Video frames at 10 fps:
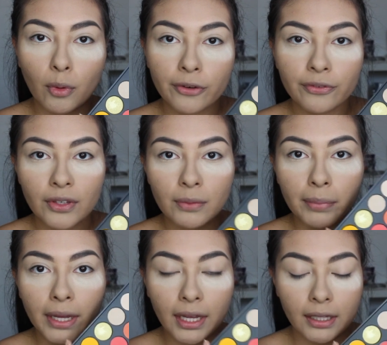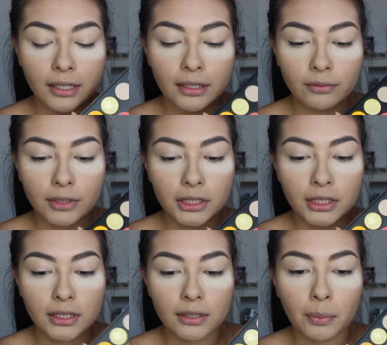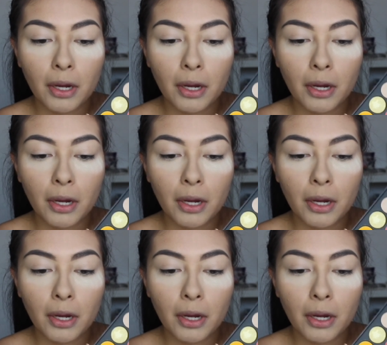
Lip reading: Morphe palette, which is a